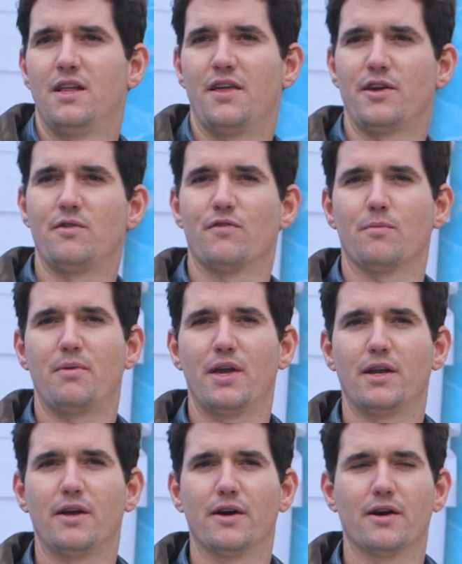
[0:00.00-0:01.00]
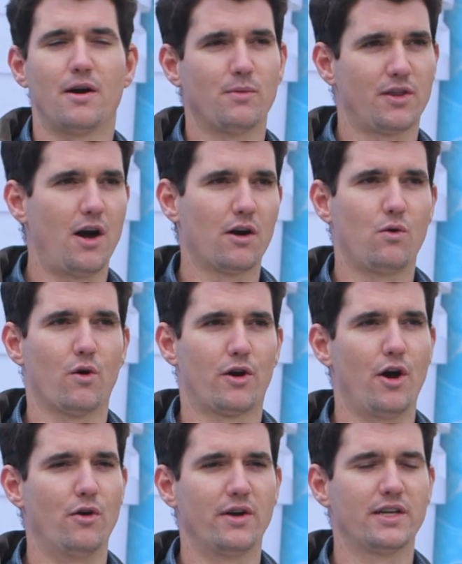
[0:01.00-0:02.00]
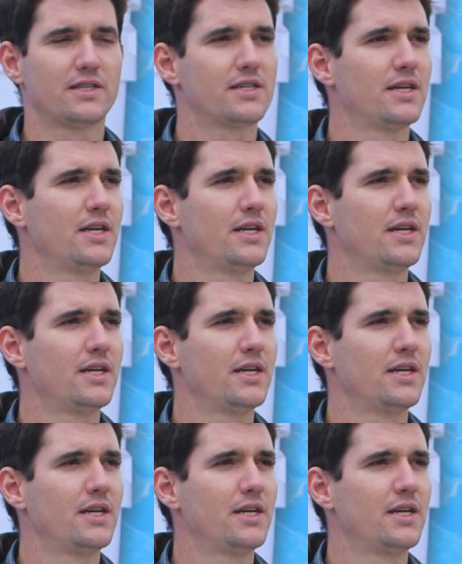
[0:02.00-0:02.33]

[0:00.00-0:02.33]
Thank you for being here. I'm with Encore Coatings,